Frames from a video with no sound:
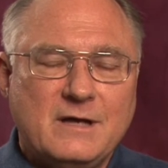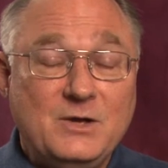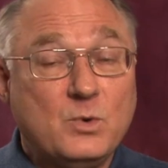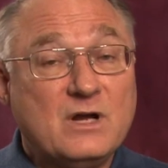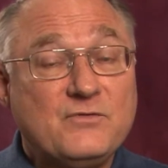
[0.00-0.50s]
and
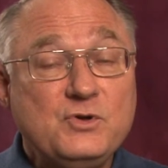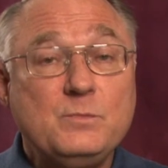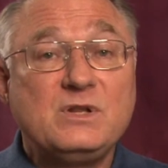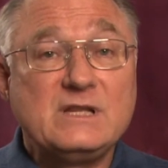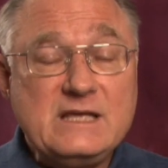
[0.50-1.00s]
whatever you
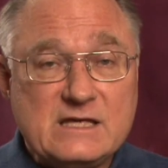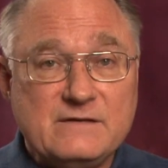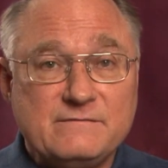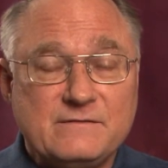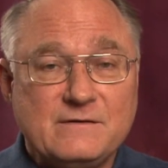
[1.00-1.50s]

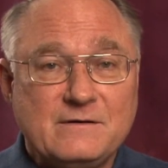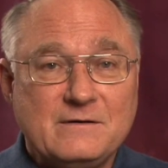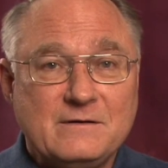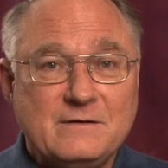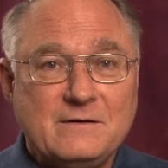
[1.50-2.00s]
believe,
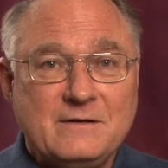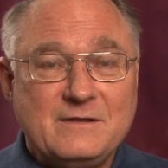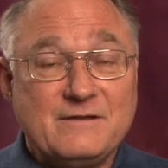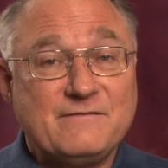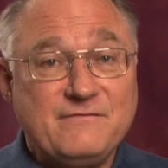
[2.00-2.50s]

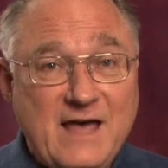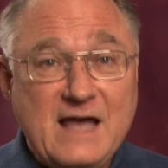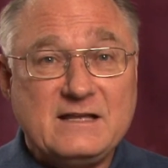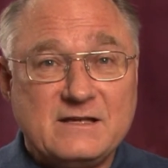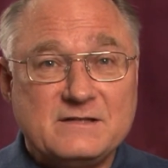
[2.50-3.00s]
the
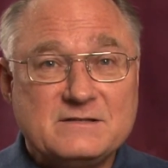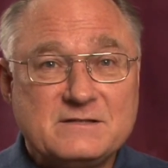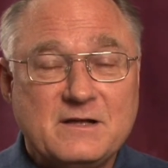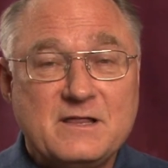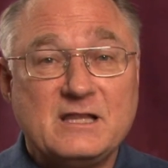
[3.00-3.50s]
fact is
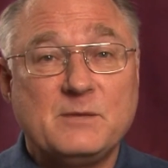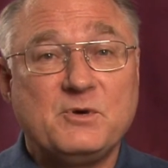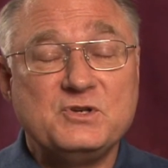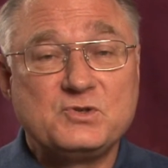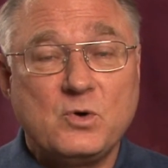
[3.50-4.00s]
that the
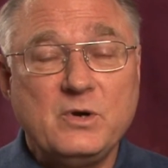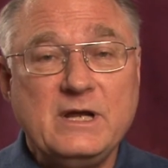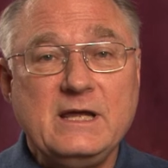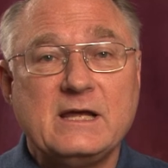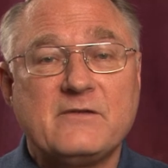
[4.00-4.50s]

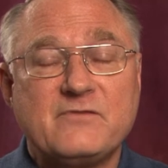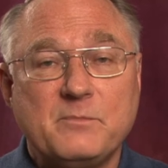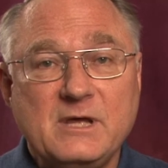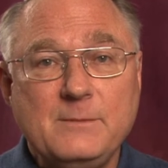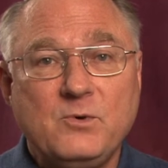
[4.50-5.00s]
majority of the
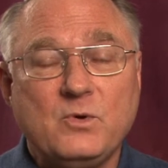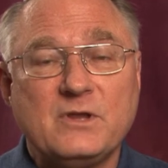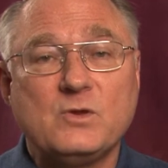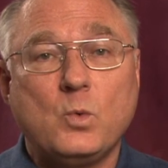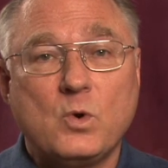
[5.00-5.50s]
people
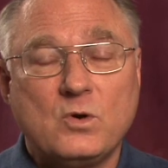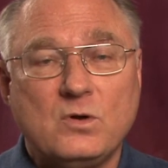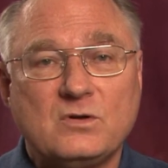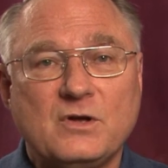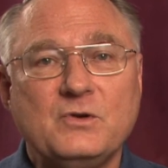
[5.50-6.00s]
in the
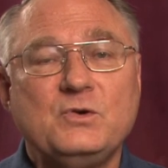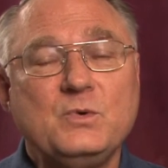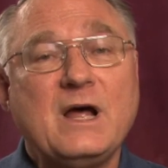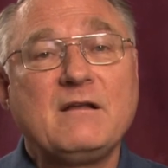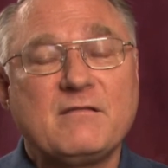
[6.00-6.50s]
world do
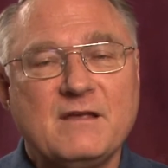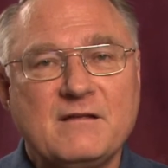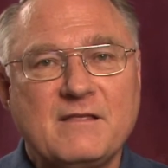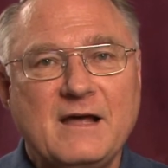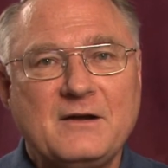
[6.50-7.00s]
not
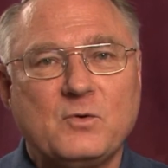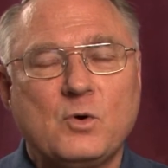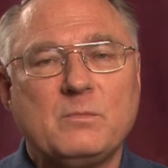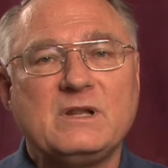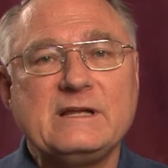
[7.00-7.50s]
think that or
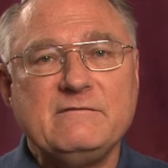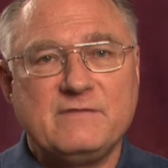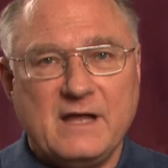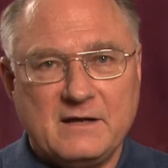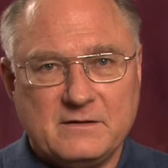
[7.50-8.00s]
believe
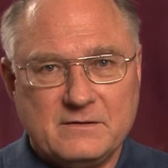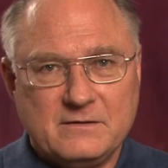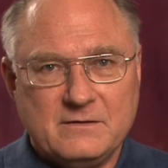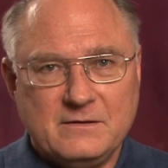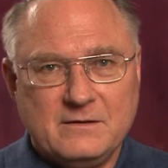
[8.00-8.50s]
that.
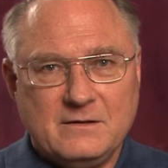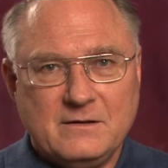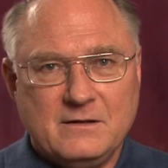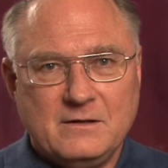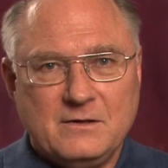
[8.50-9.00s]

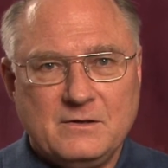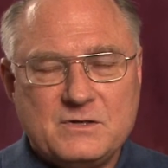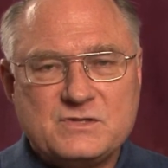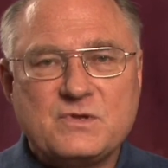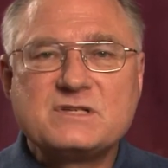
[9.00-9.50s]

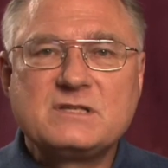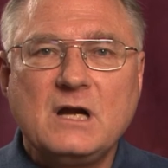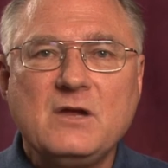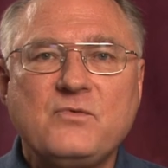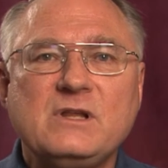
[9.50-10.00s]
So the
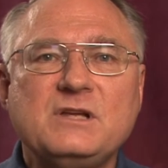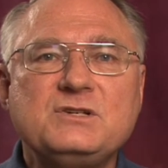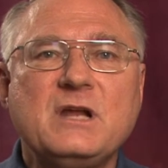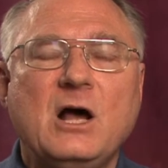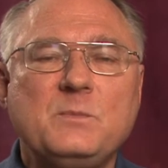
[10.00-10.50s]
study of
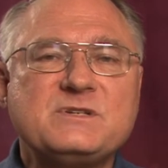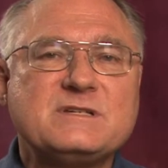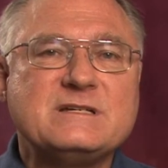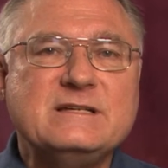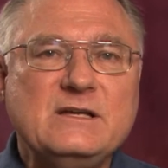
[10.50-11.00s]
religion helps
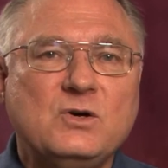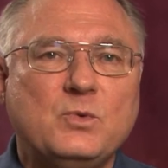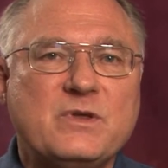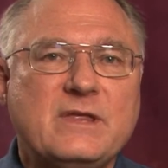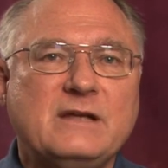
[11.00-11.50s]
us deal
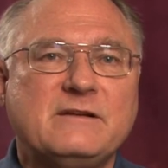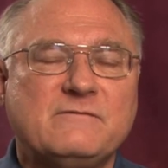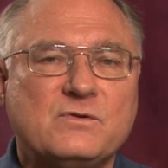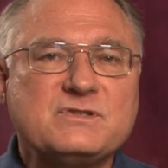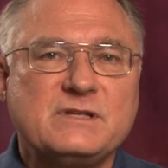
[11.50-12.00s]
with that
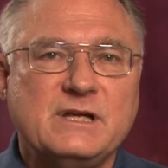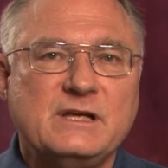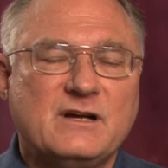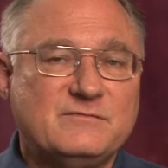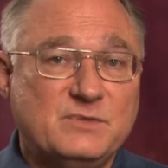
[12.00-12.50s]
diversity
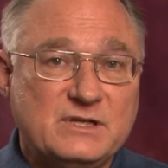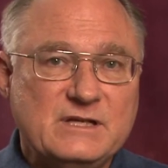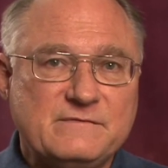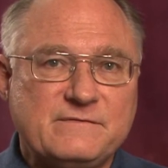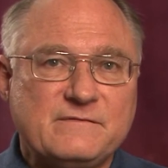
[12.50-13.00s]
of
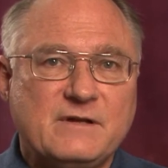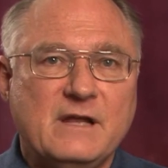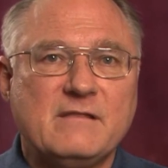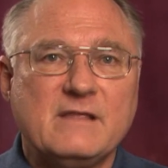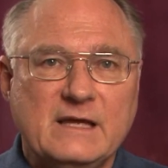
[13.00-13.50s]
belief
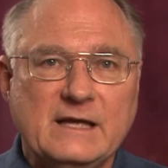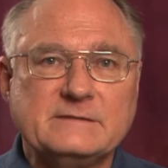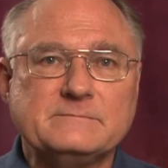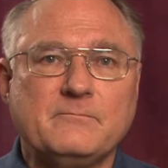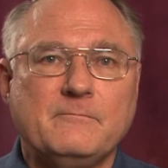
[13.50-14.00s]
and thinking.